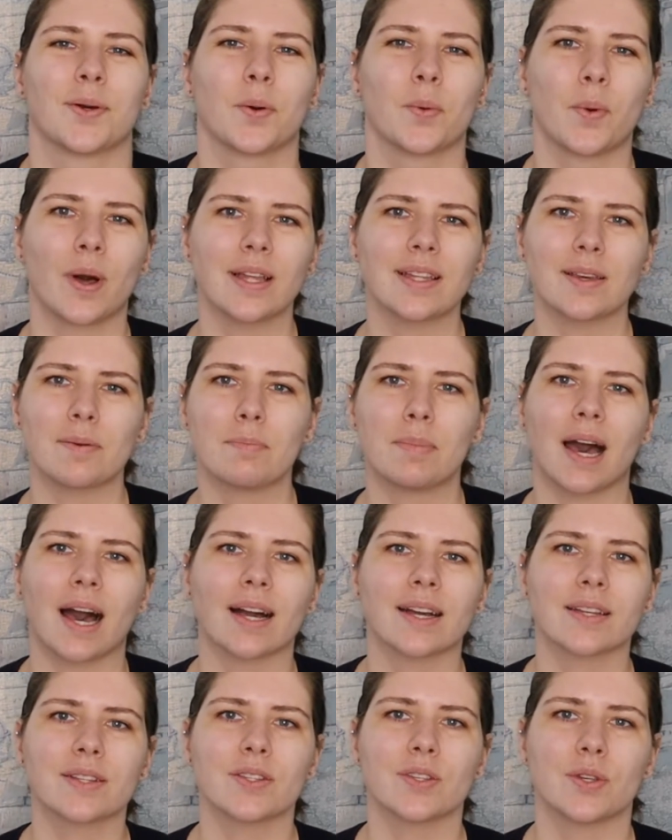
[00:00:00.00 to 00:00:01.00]
Welcome
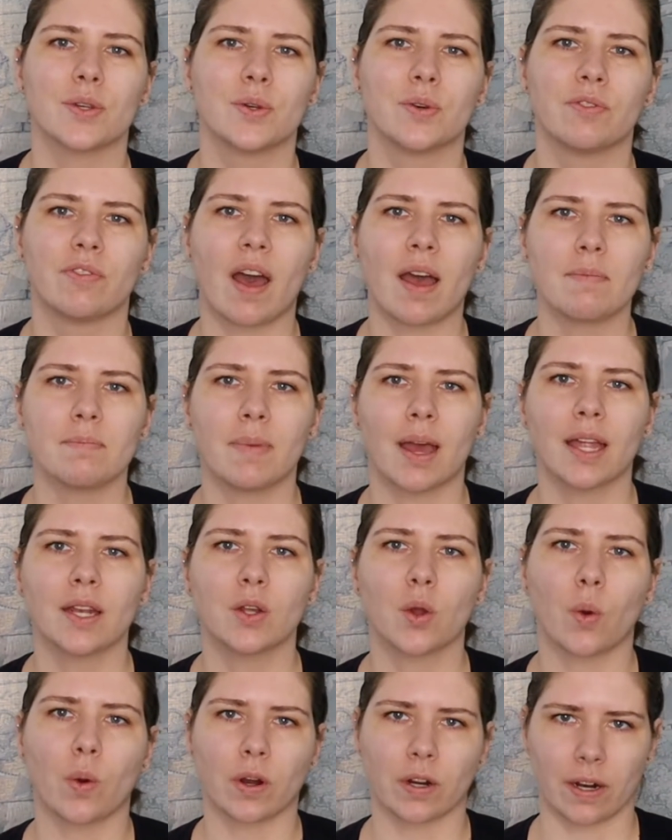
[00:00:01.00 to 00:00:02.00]
back to Vet Med
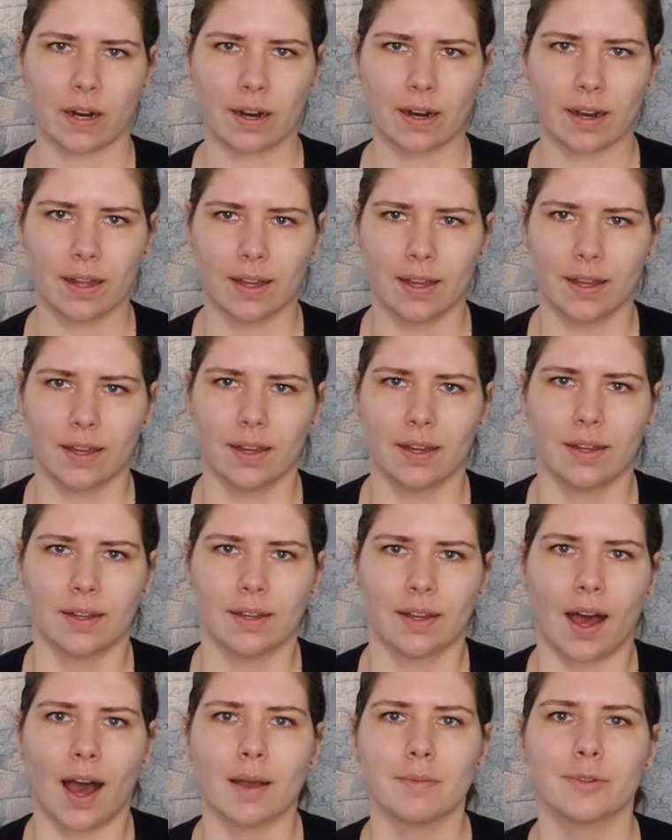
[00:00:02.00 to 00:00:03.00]
Corner.
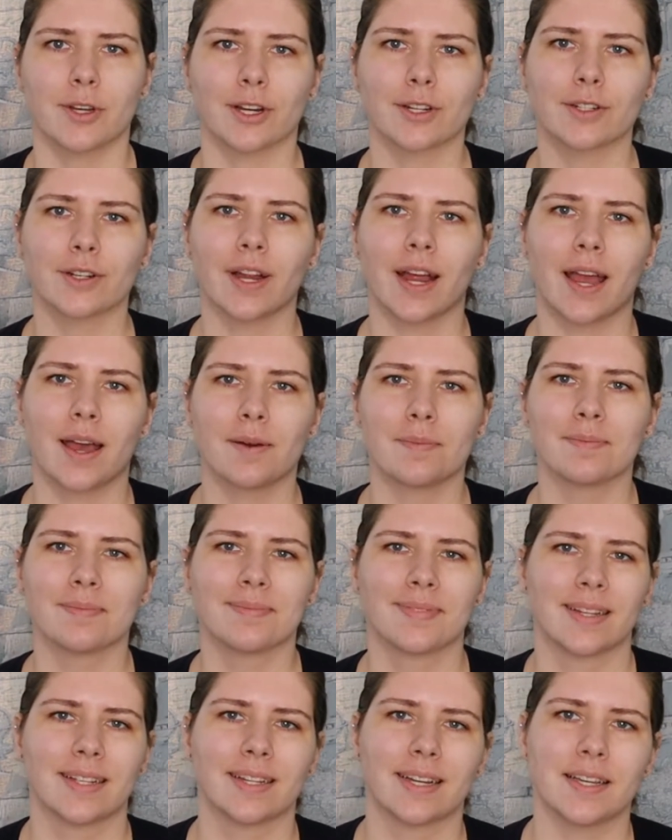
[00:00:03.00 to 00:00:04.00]
I'm Dr. M.
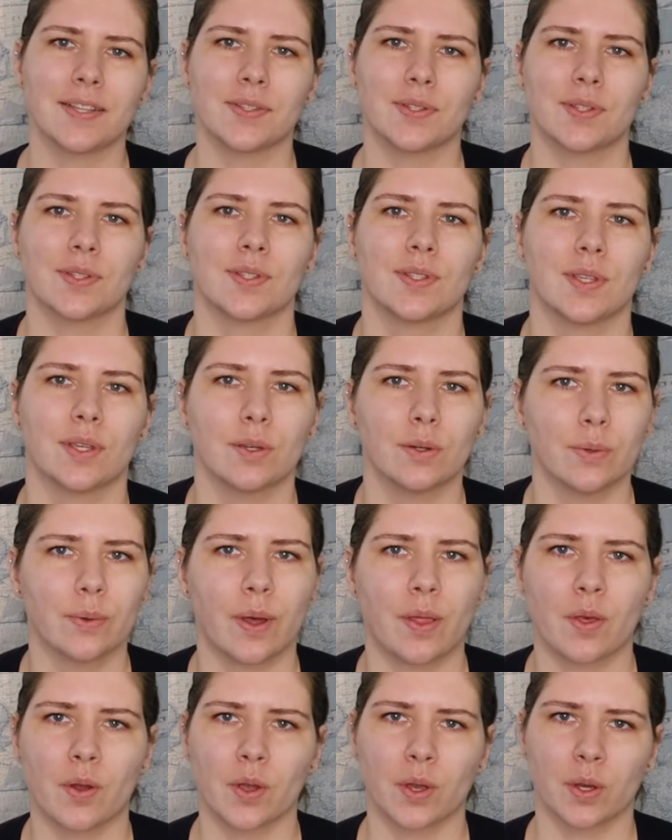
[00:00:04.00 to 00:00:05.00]
Nice to see you,
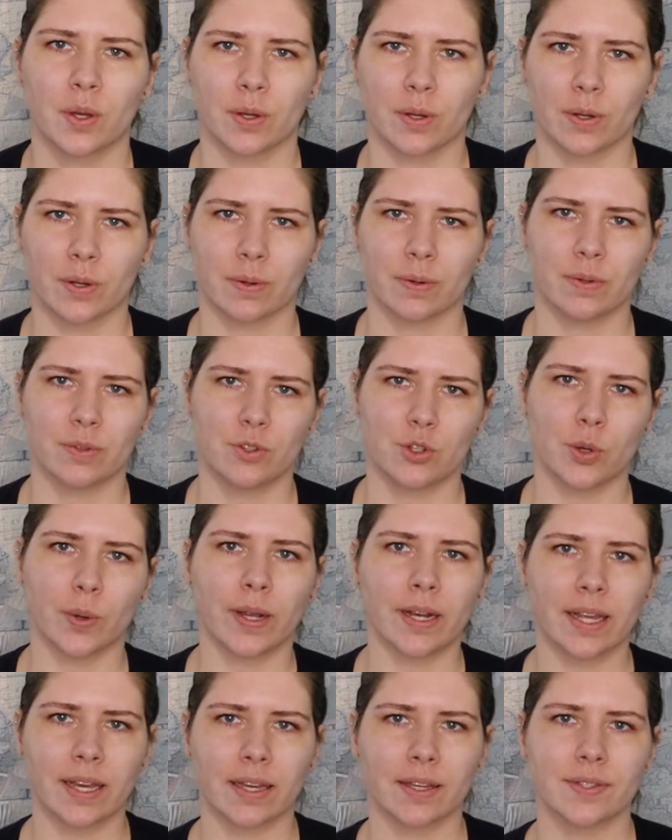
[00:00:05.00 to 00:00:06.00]
whether you're
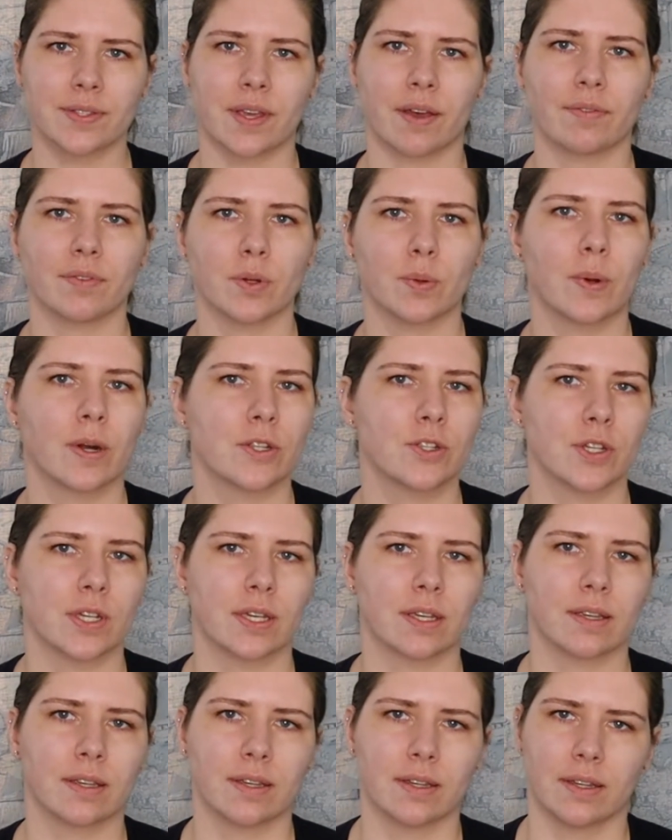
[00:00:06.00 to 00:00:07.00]
joining us after
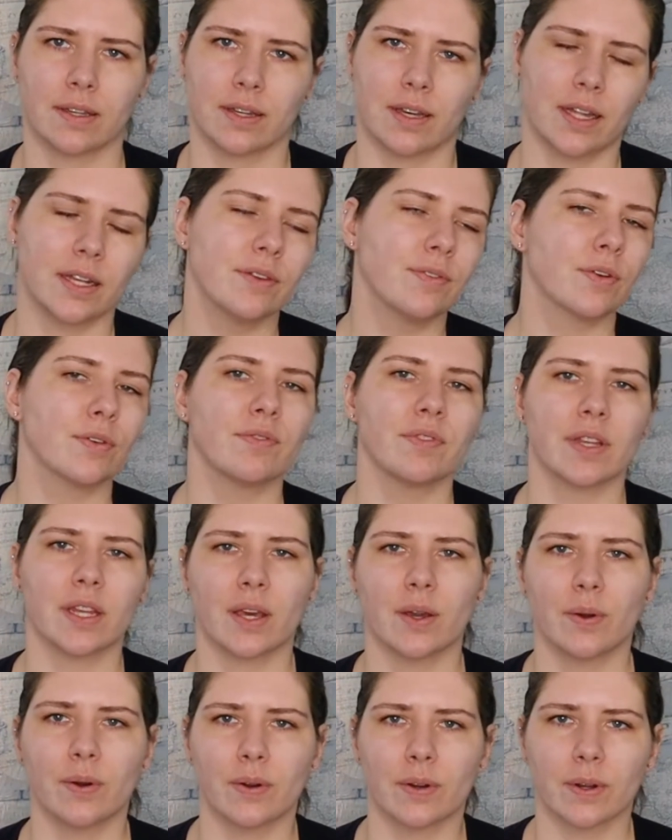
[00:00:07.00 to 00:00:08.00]
watching a different
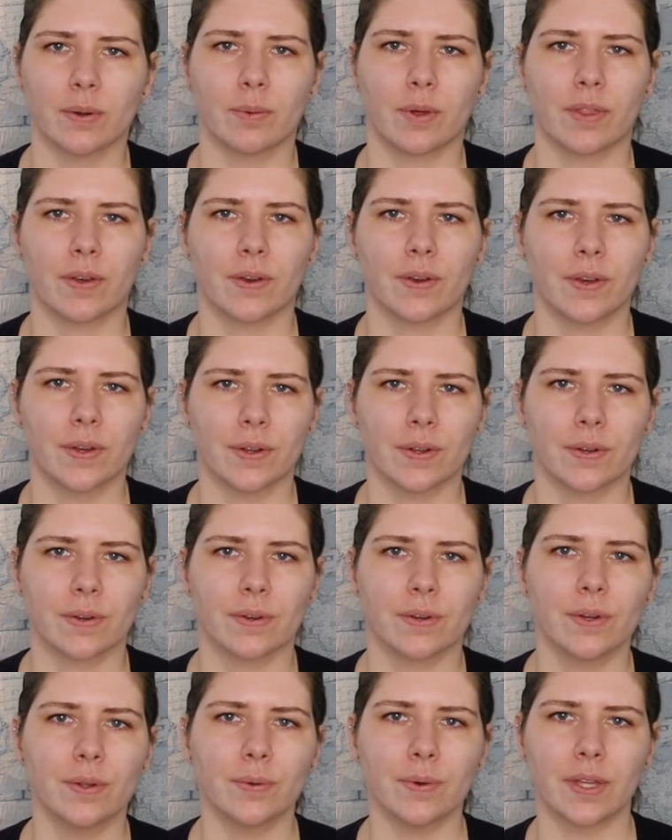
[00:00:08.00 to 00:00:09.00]
video or whether you're
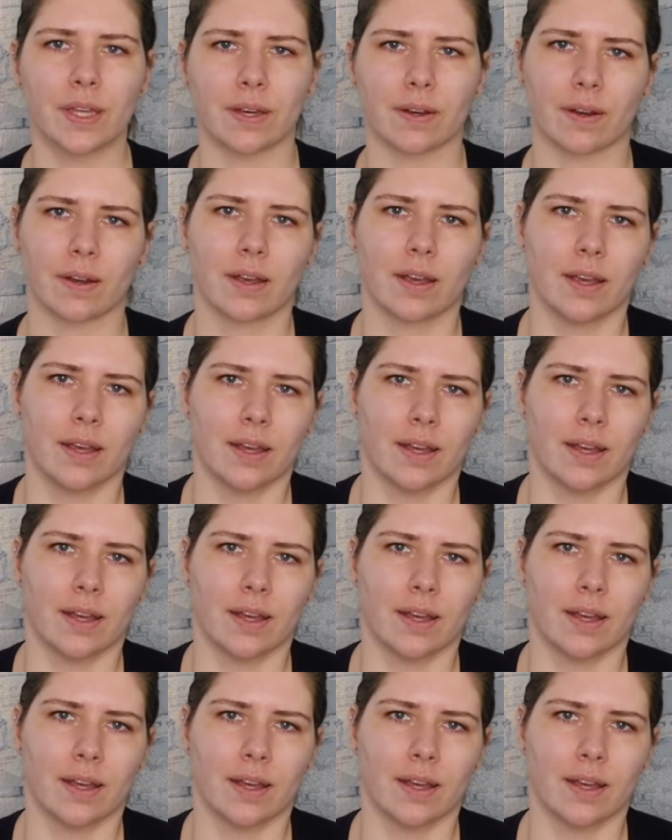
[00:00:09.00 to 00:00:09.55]
new here.